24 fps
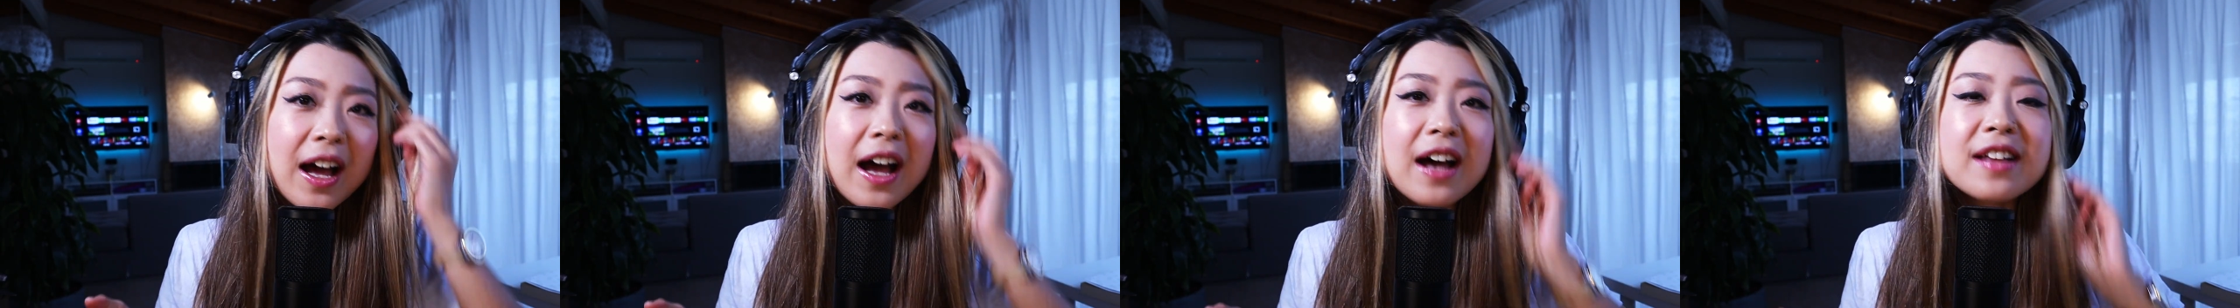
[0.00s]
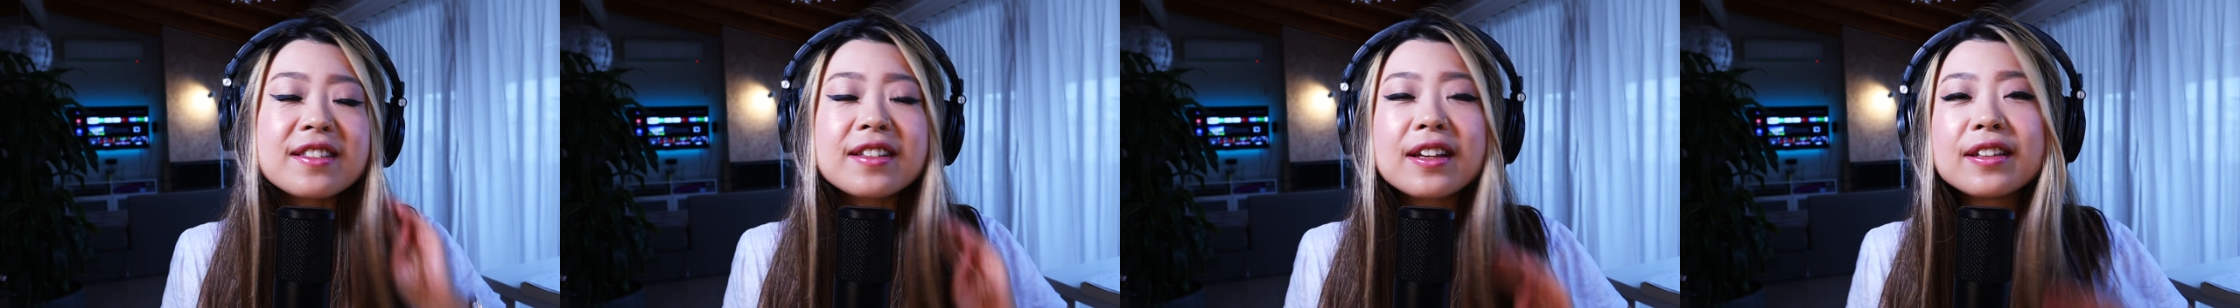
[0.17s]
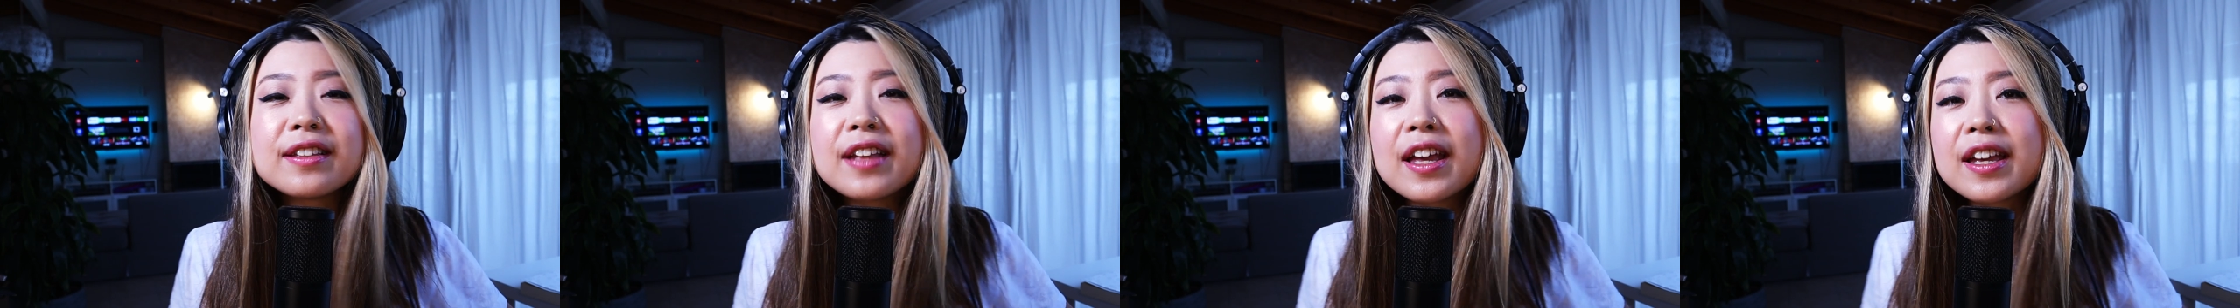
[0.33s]

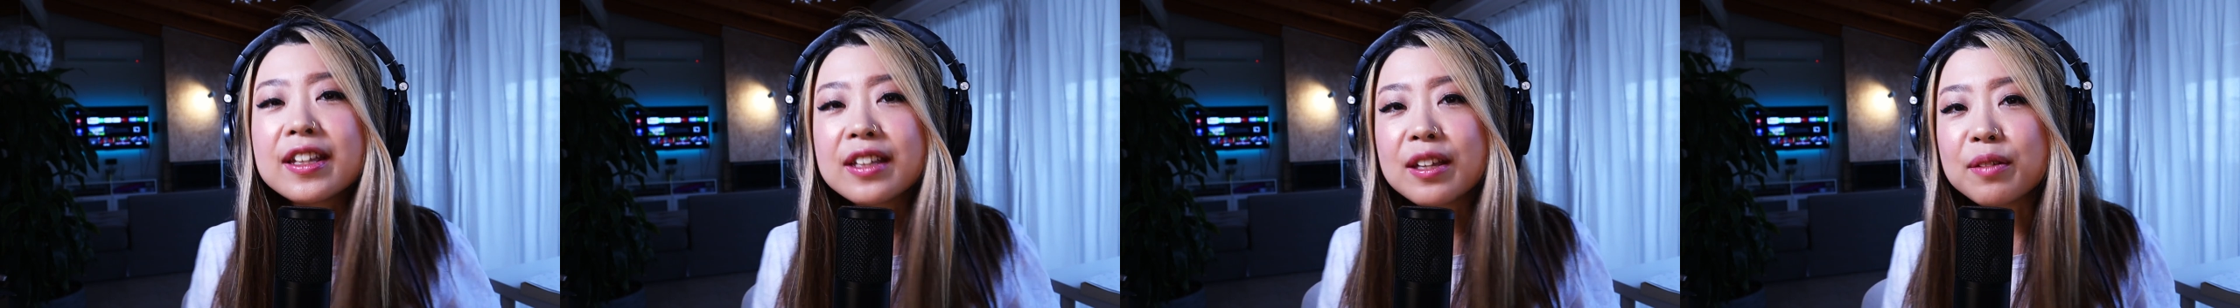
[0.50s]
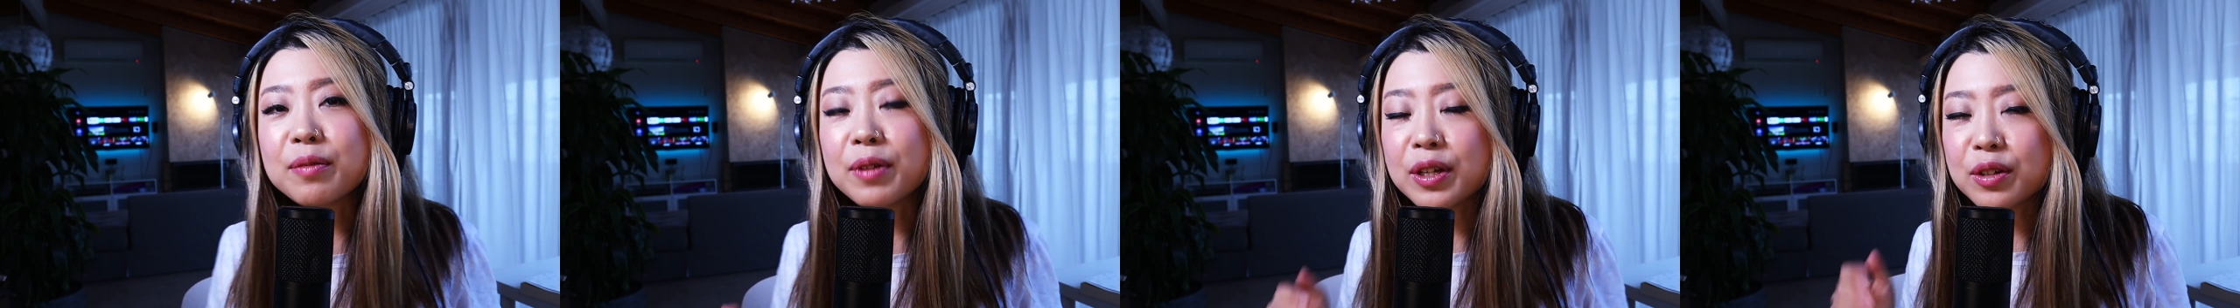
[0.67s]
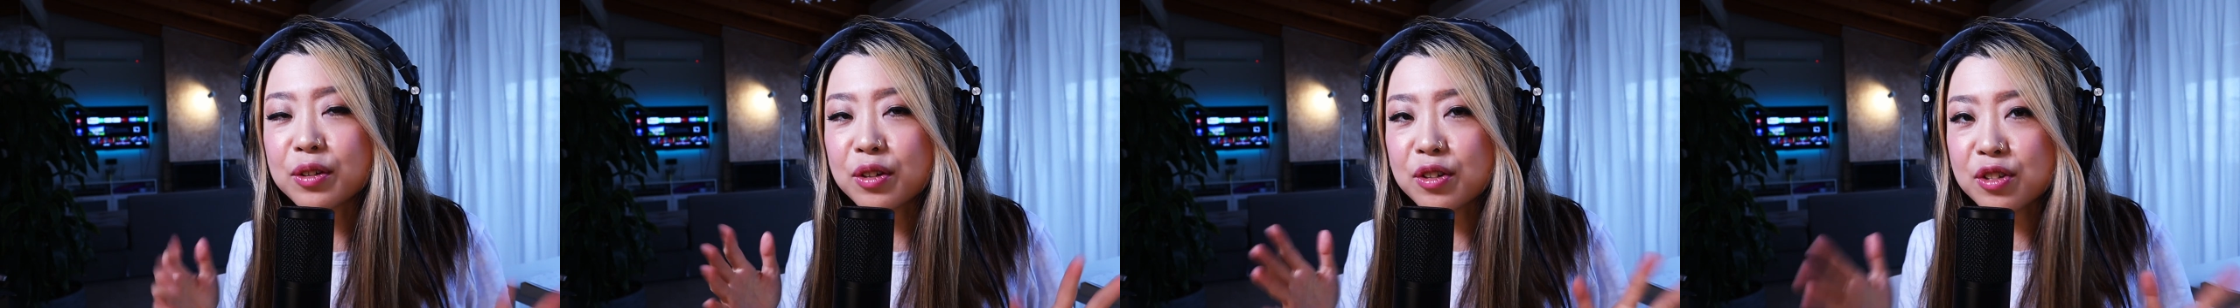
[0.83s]
as a
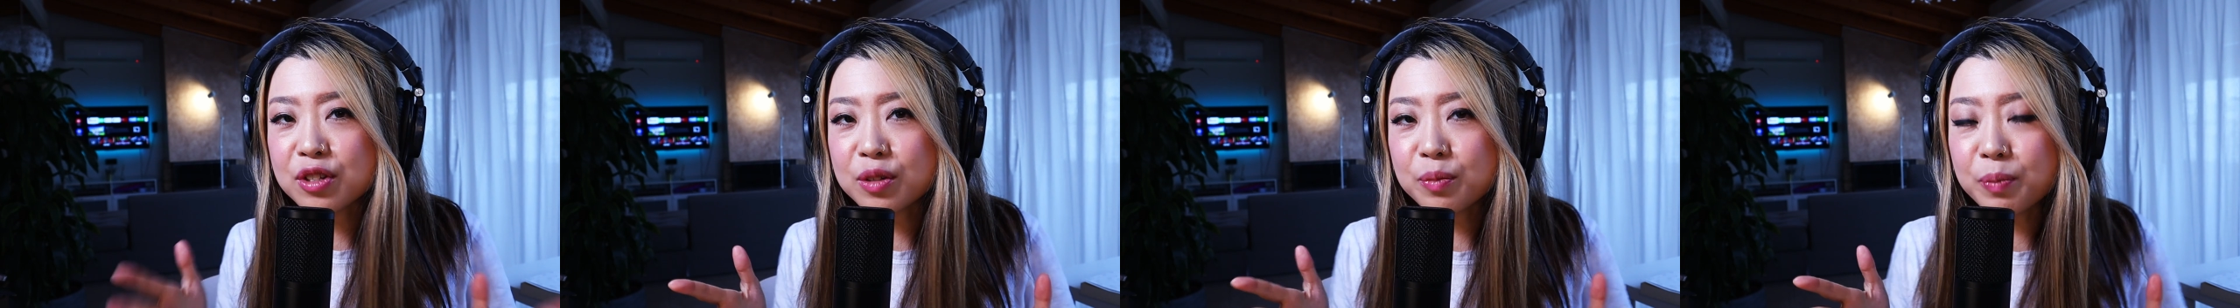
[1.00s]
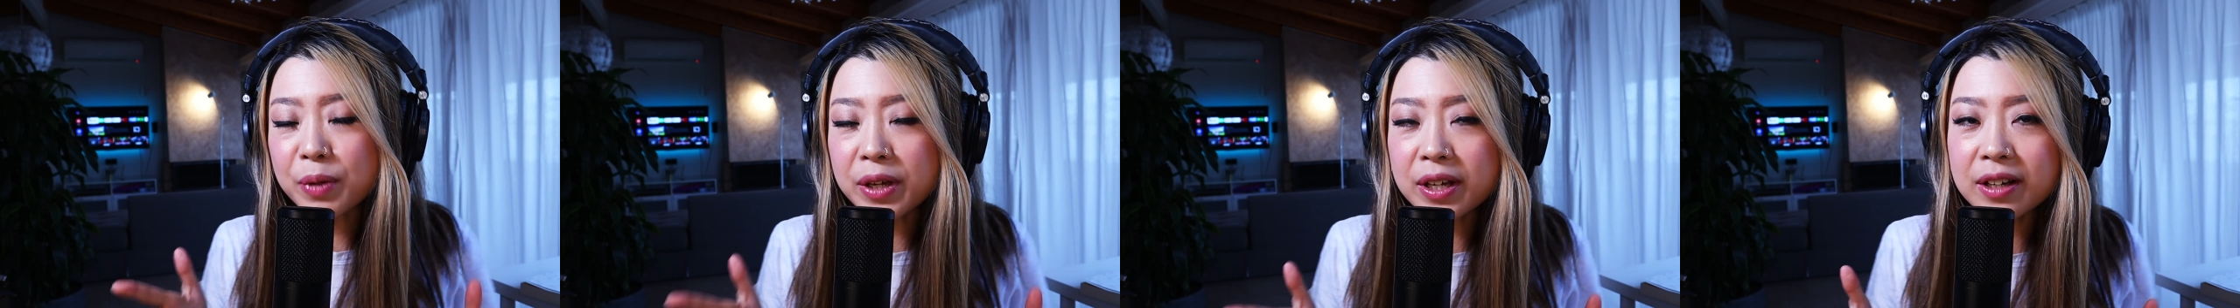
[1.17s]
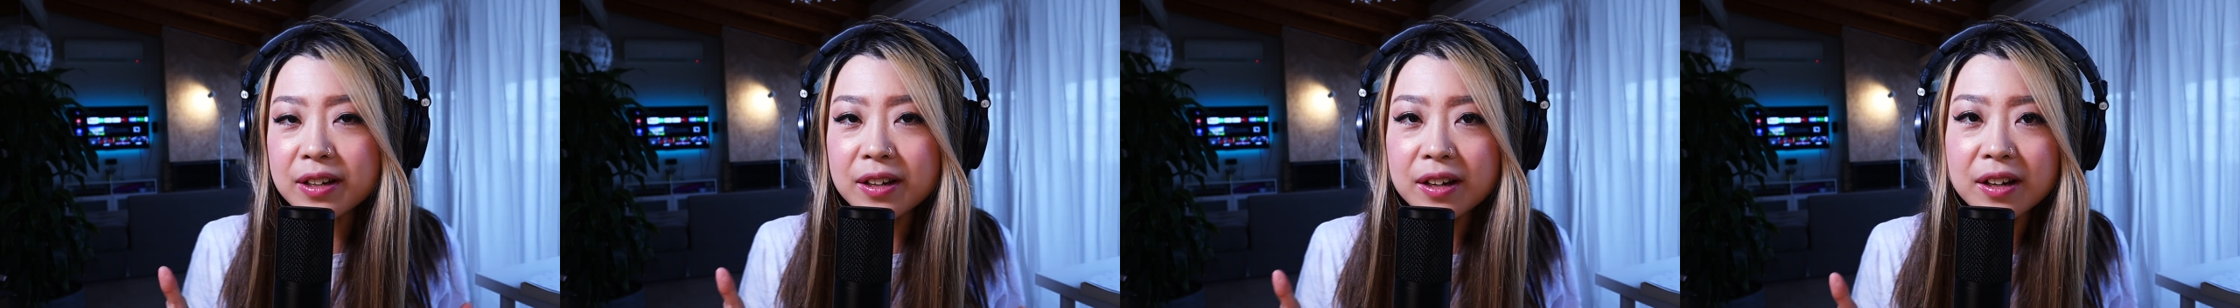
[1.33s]
native English
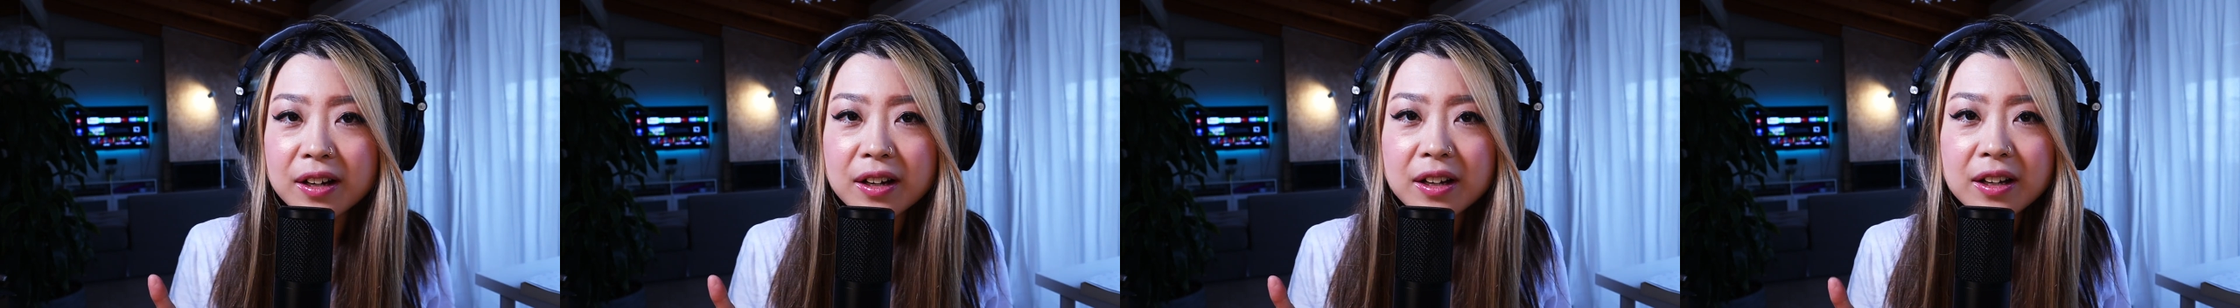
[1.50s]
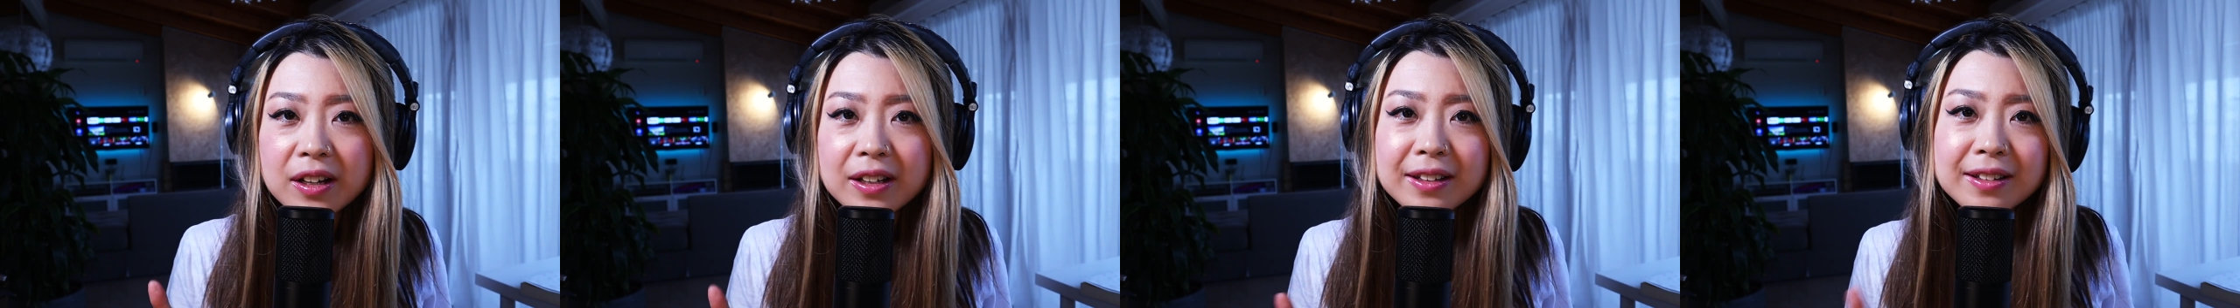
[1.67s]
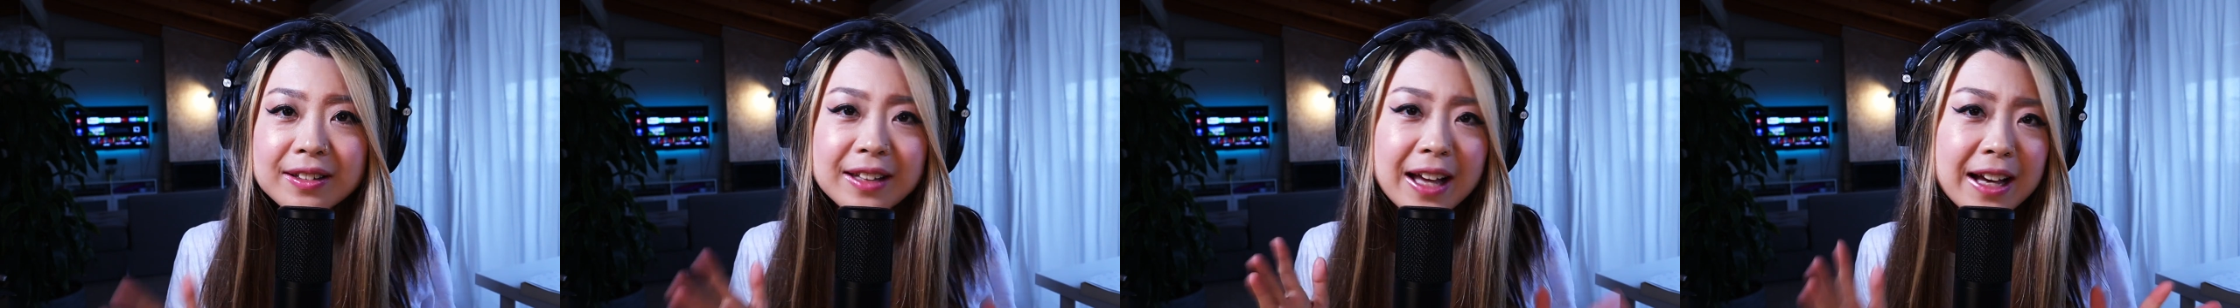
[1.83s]
speaker,